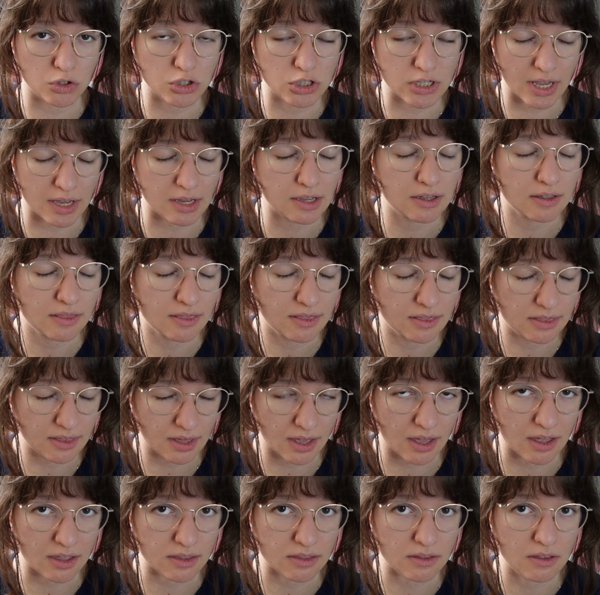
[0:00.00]
check
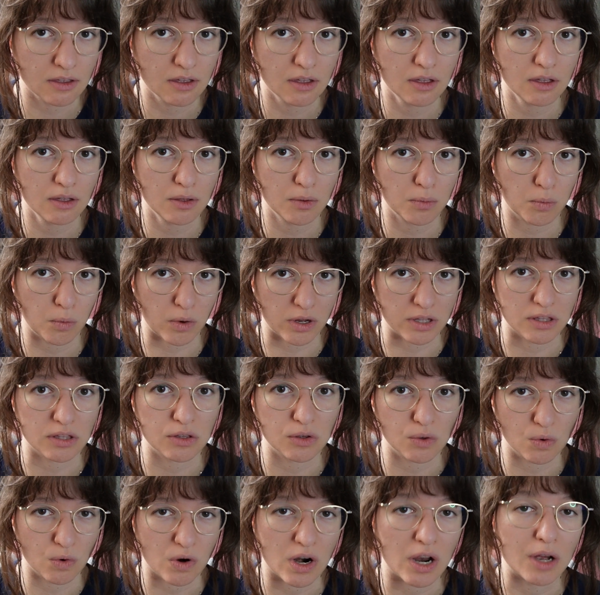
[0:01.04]
that when
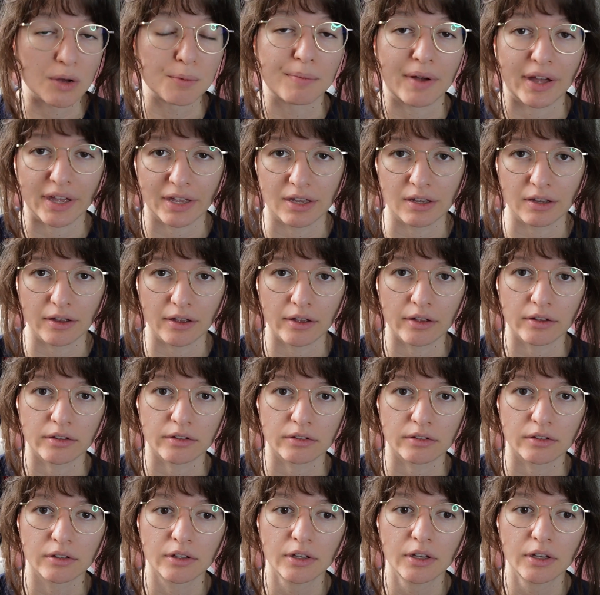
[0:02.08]
you are buying it.